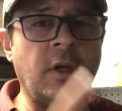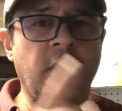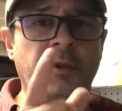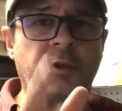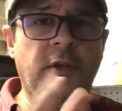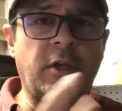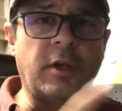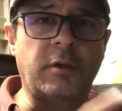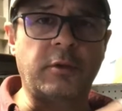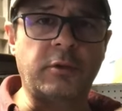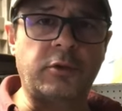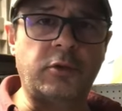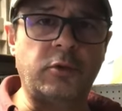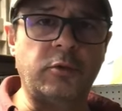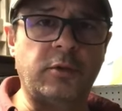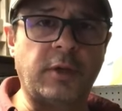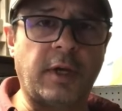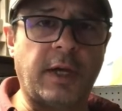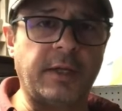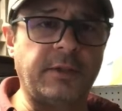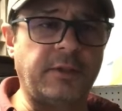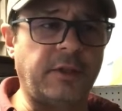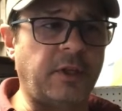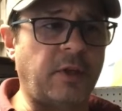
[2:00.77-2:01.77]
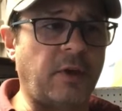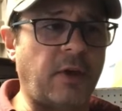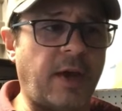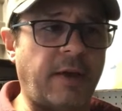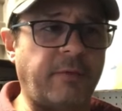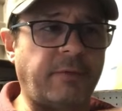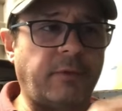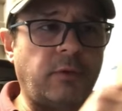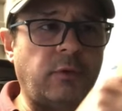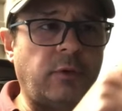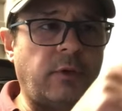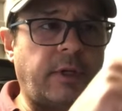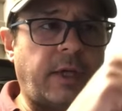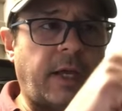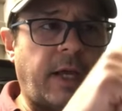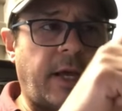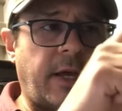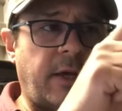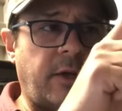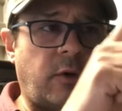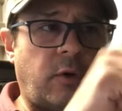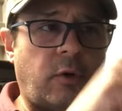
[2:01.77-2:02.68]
The other two dies that you have to look at